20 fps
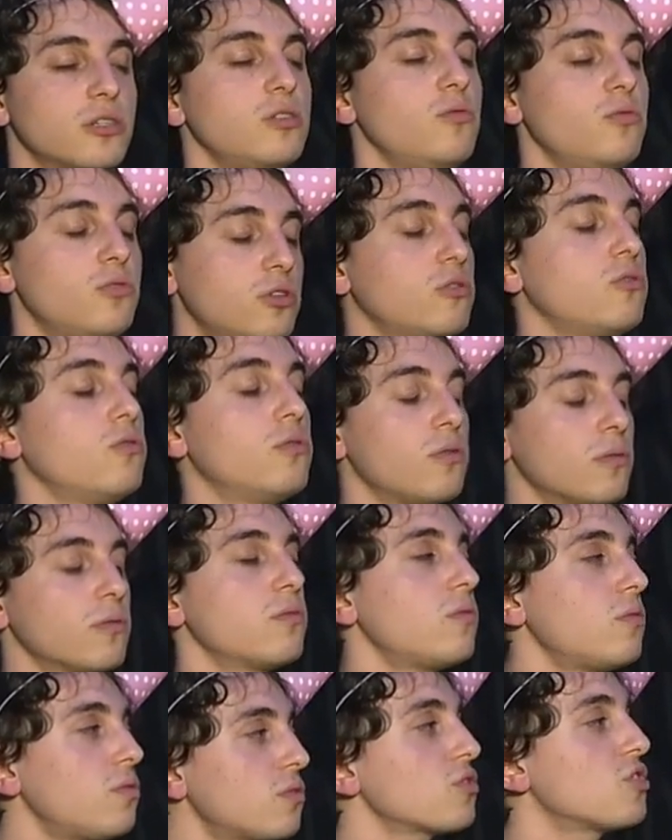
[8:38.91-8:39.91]
You do.
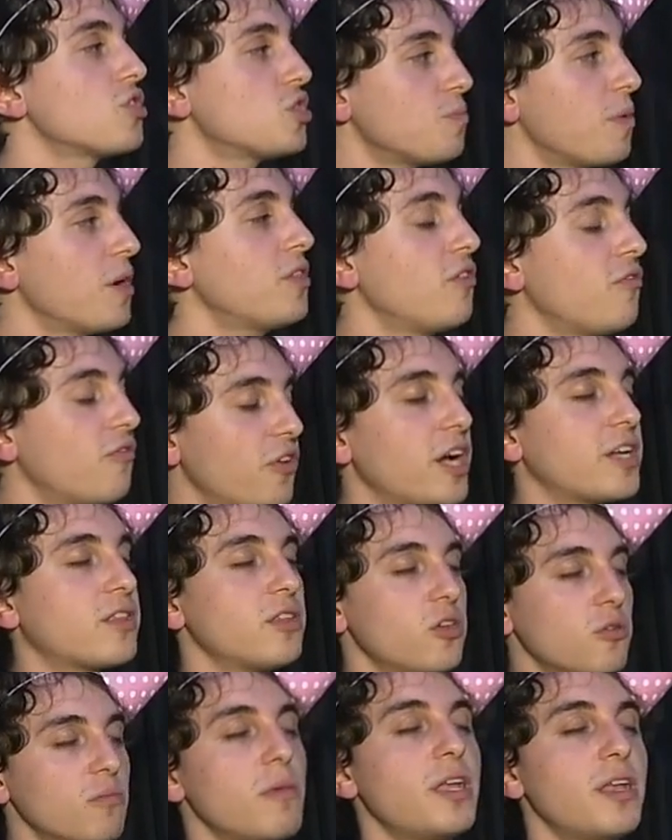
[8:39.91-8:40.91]
Despite the fact that
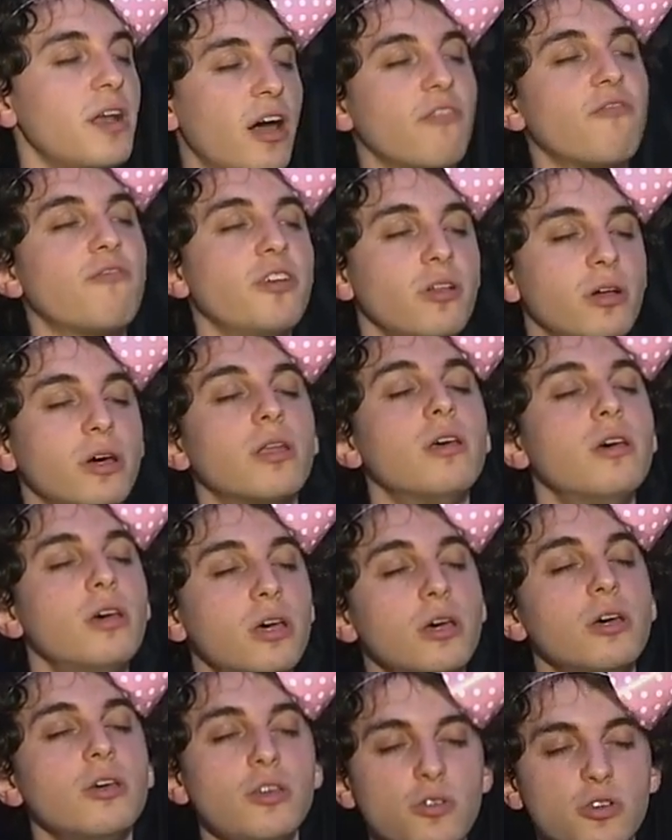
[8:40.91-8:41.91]
you may not feel it,
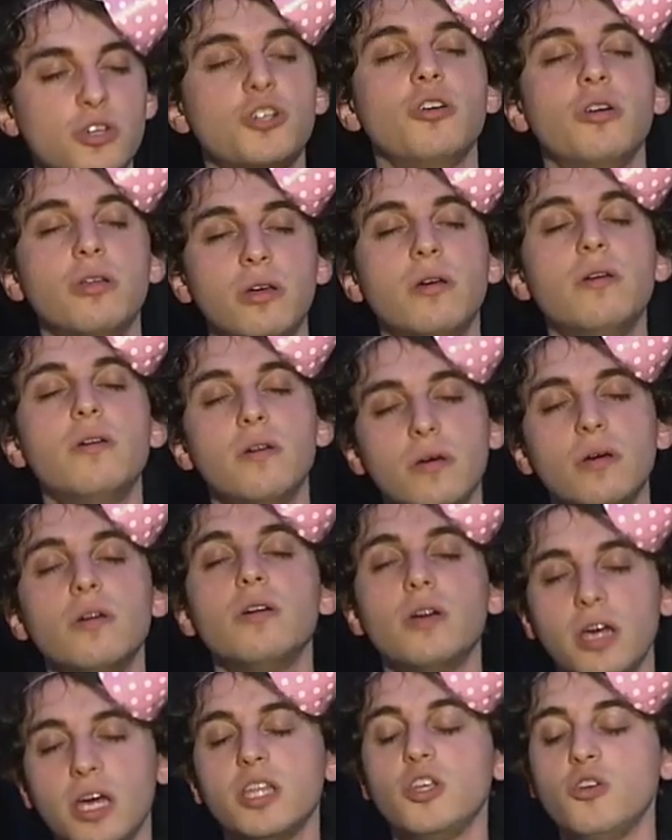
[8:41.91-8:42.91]
you should,
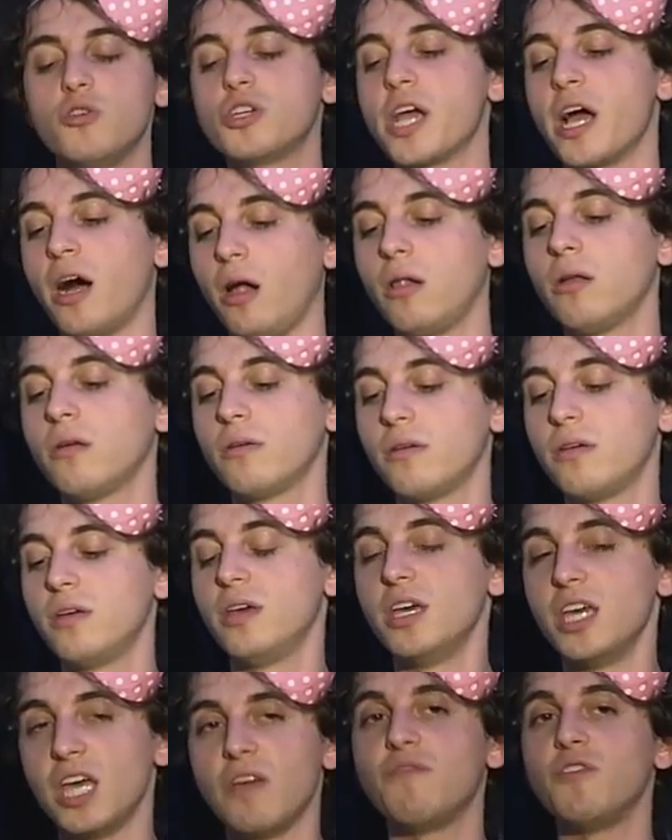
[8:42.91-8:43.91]
and you shall,
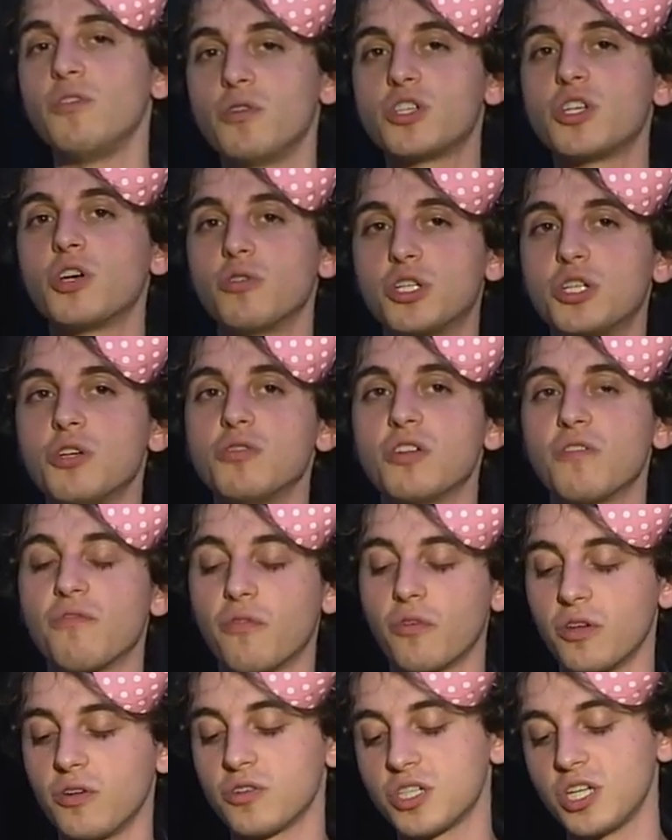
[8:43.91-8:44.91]
if you so choose it
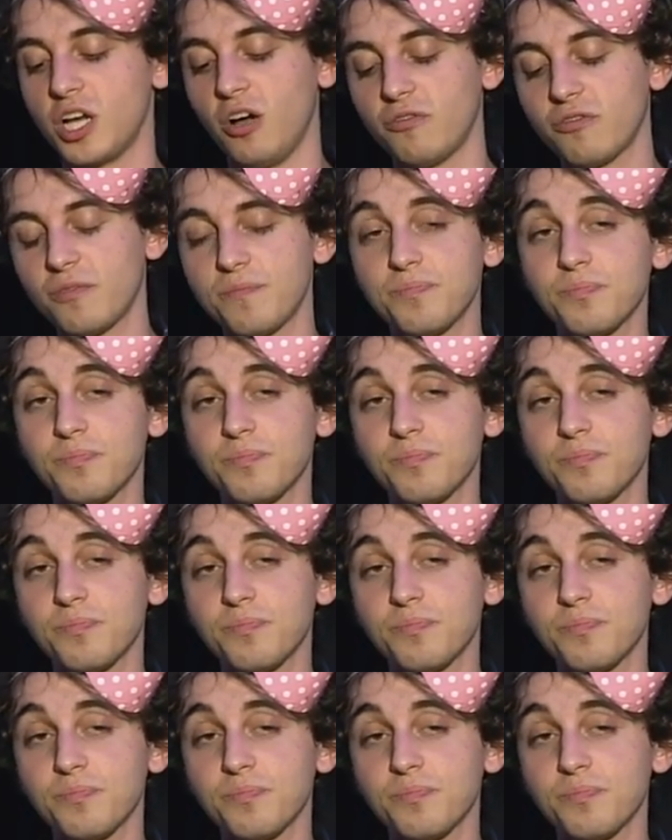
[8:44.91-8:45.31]
for yourself.